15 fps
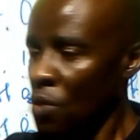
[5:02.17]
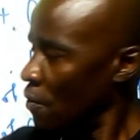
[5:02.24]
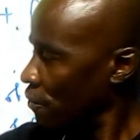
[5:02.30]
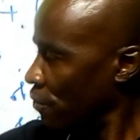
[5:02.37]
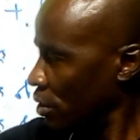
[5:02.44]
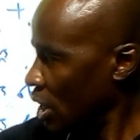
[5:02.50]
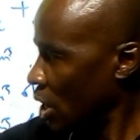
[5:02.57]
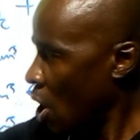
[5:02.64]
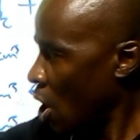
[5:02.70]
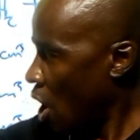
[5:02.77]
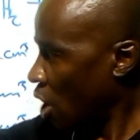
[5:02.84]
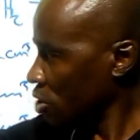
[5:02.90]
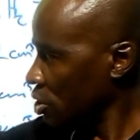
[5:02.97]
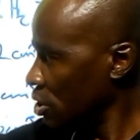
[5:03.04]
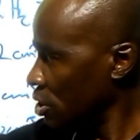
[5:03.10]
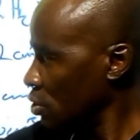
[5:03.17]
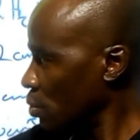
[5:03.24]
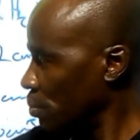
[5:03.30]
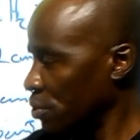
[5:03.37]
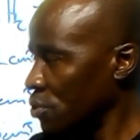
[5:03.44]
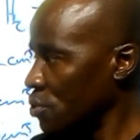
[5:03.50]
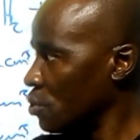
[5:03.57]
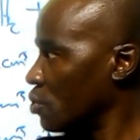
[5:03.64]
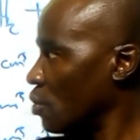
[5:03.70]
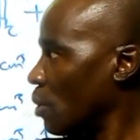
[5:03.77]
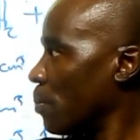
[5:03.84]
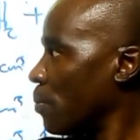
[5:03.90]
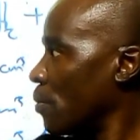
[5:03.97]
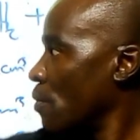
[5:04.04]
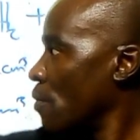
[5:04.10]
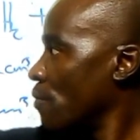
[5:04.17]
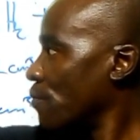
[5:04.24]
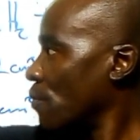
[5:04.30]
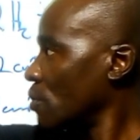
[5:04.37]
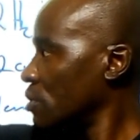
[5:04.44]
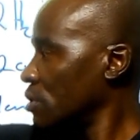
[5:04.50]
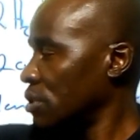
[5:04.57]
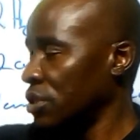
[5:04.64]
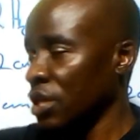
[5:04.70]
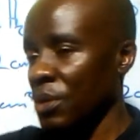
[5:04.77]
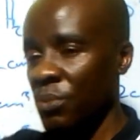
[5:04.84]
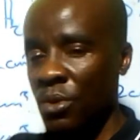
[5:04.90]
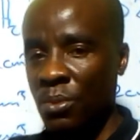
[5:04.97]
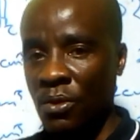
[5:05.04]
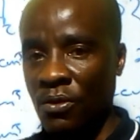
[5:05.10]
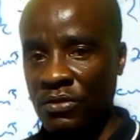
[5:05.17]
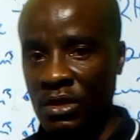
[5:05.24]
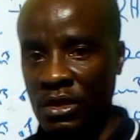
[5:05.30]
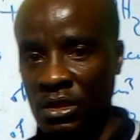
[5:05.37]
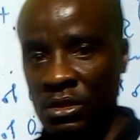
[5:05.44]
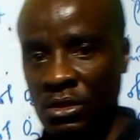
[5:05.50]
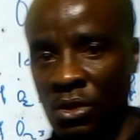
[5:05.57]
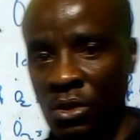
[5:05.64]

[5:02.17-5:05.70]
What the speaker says: For the oxygen to be used up, 40 cm cube of this